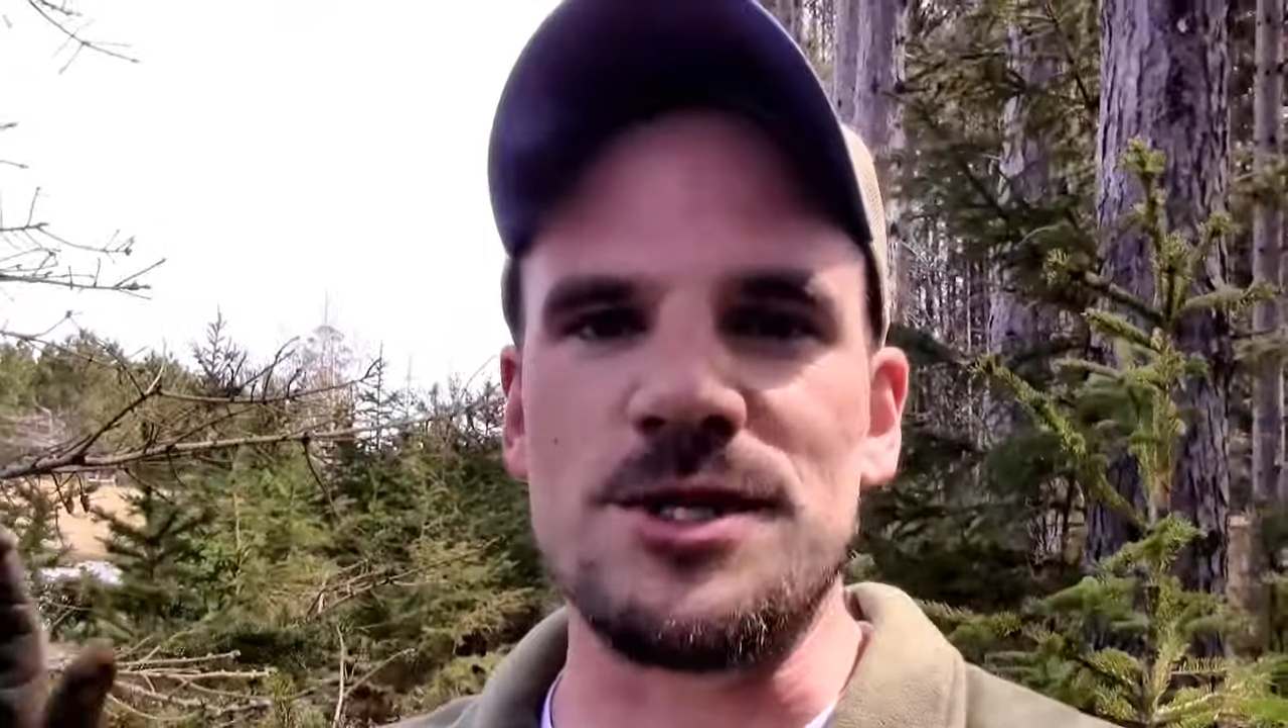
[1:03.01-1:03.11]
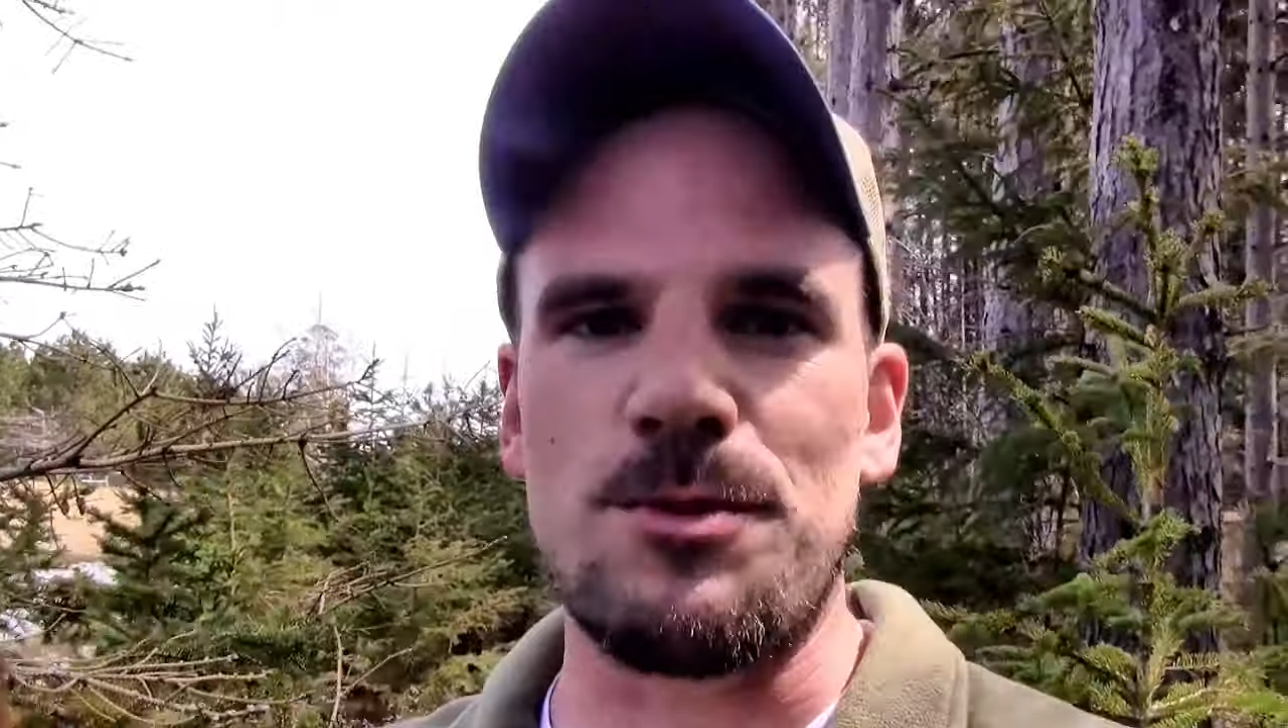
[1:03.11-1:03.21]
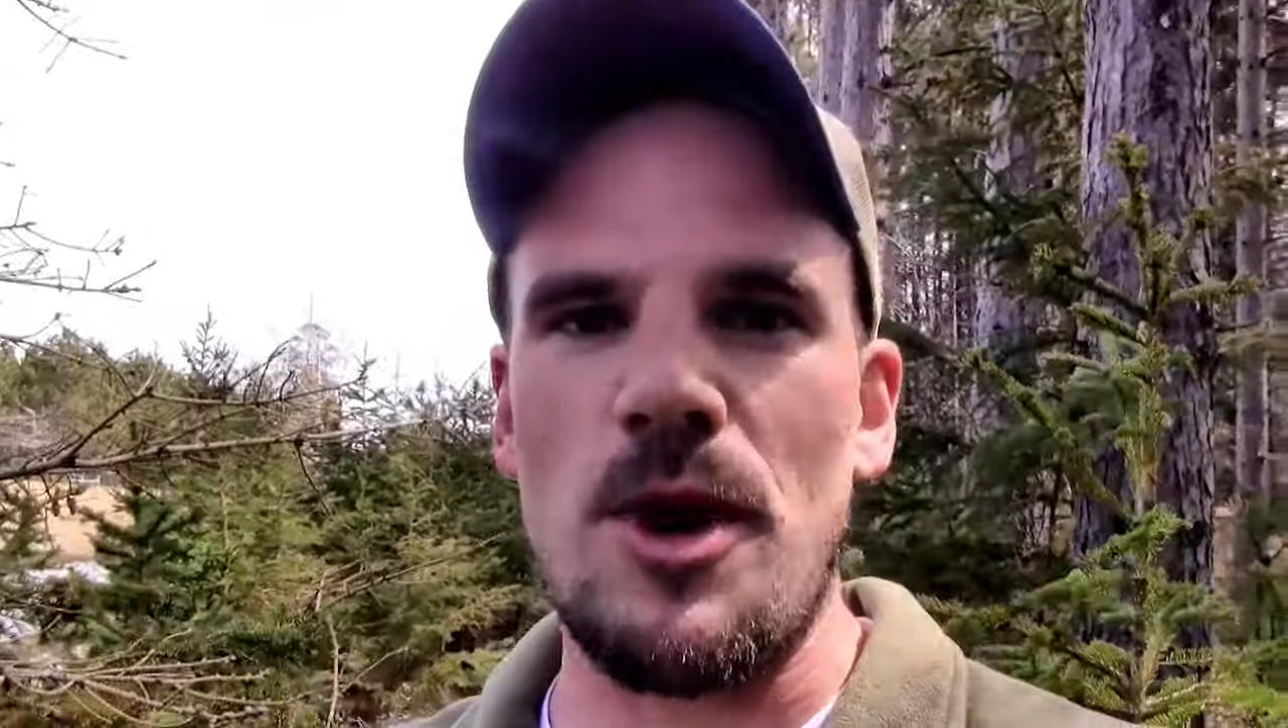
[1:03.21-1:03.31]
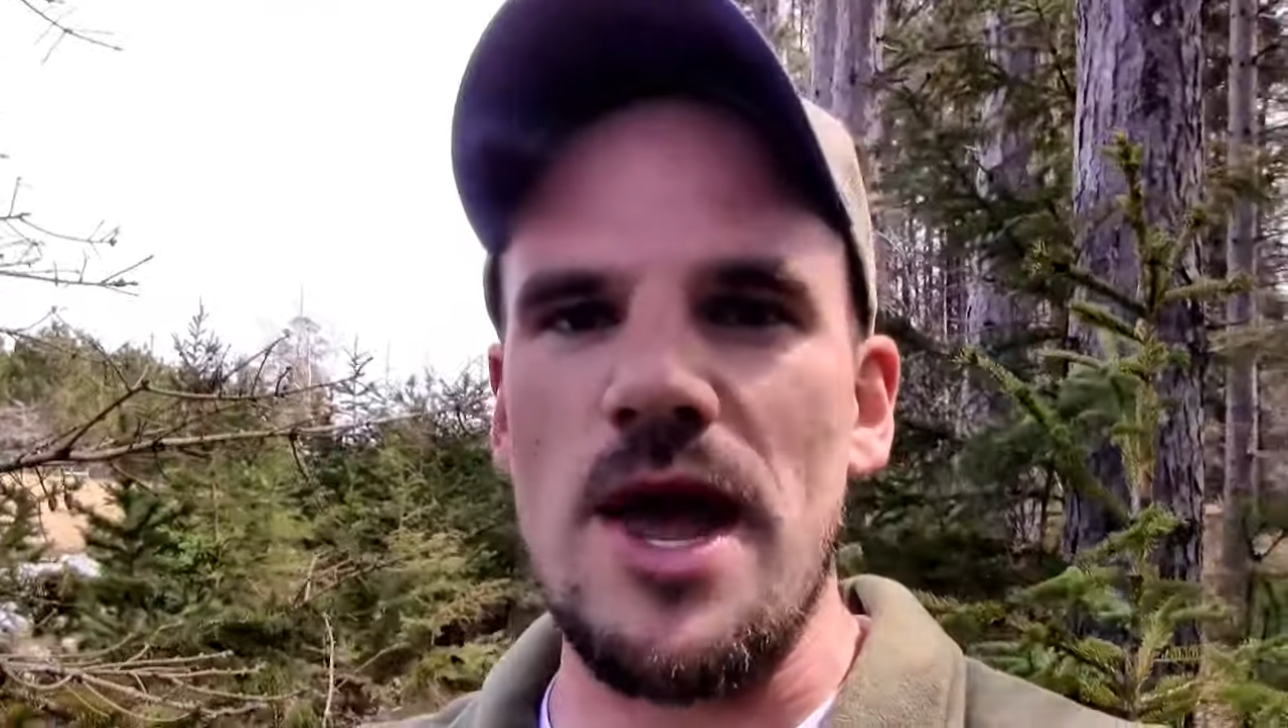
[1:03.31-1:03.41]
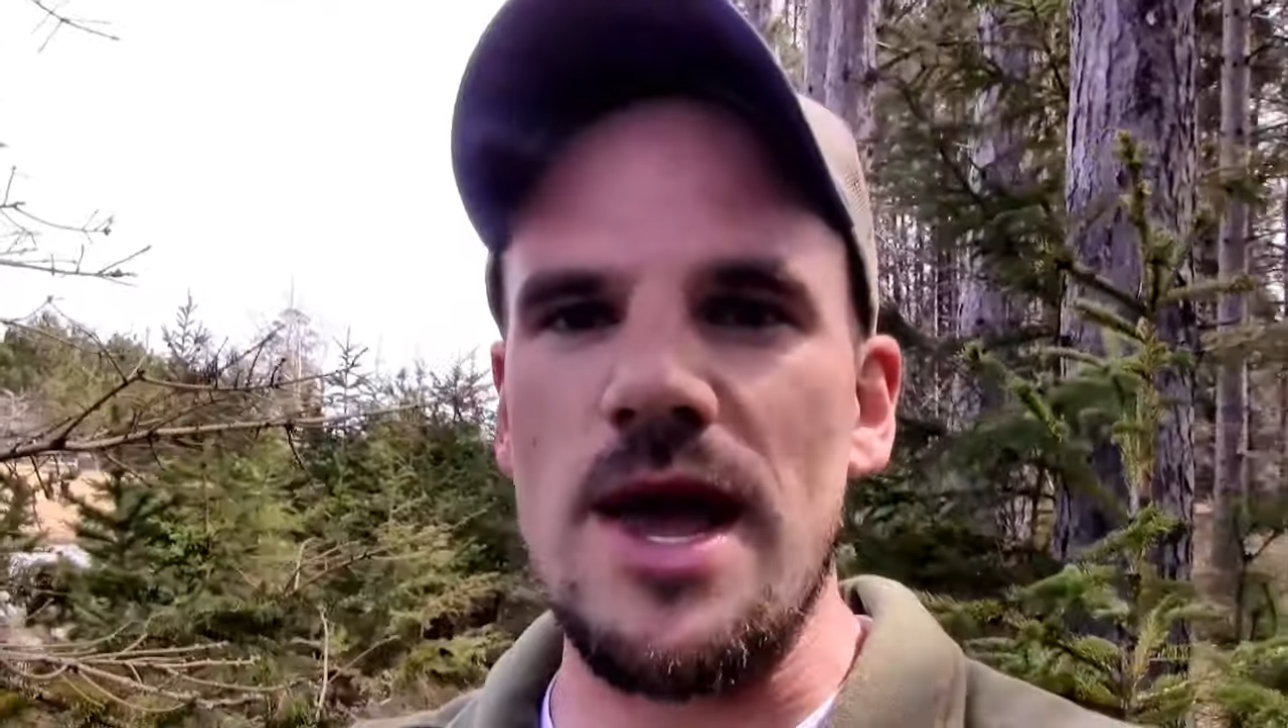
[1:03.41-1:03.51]

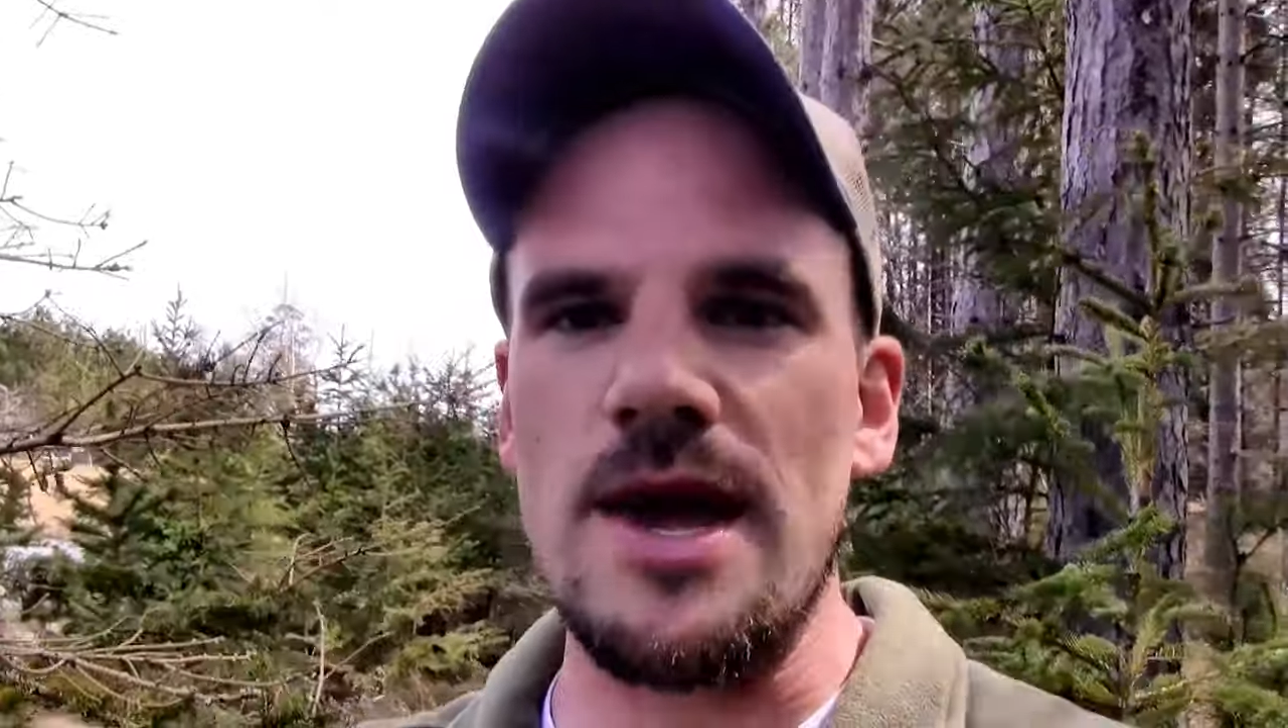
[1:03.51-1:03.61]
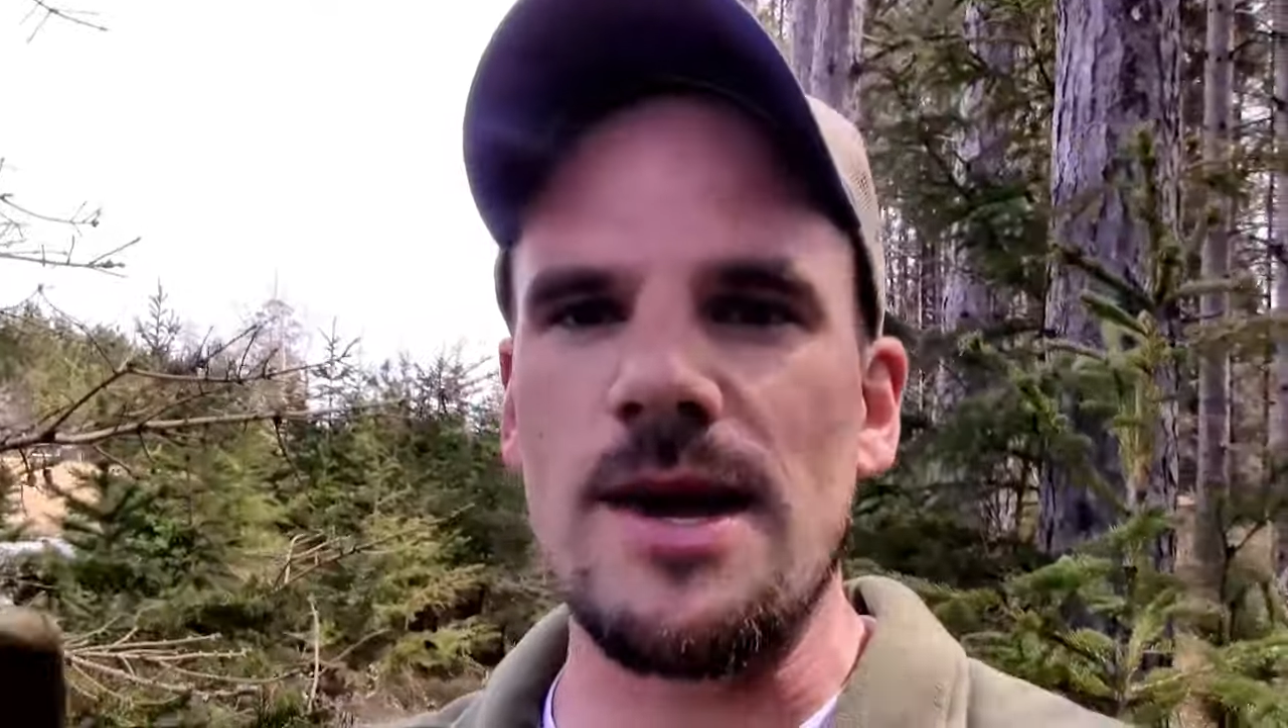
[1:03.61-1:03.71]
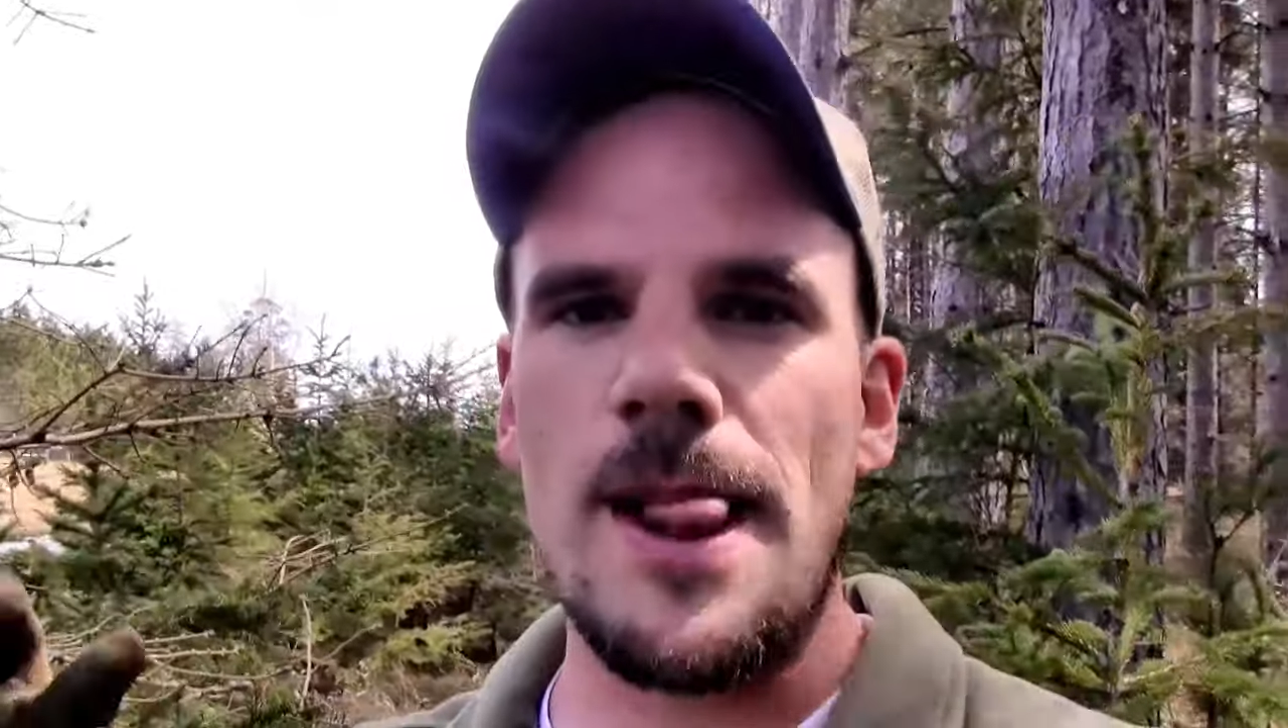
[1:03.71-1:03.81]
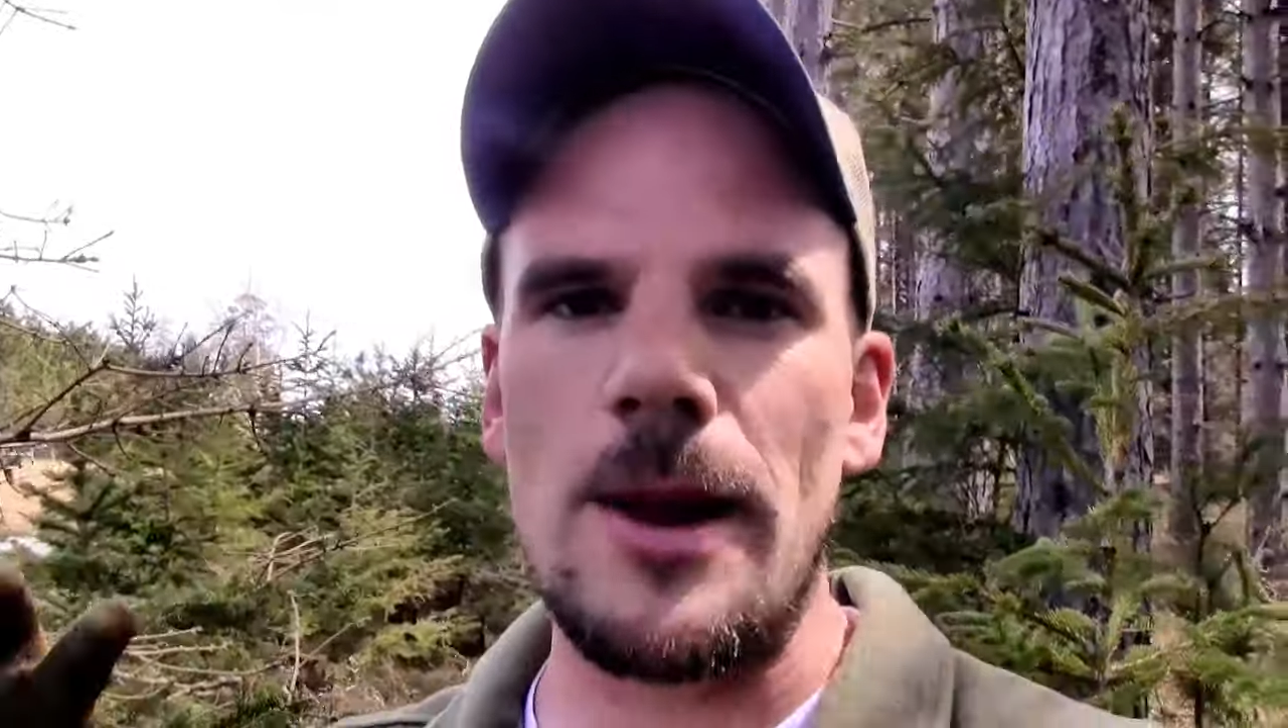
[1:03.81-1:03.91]
spray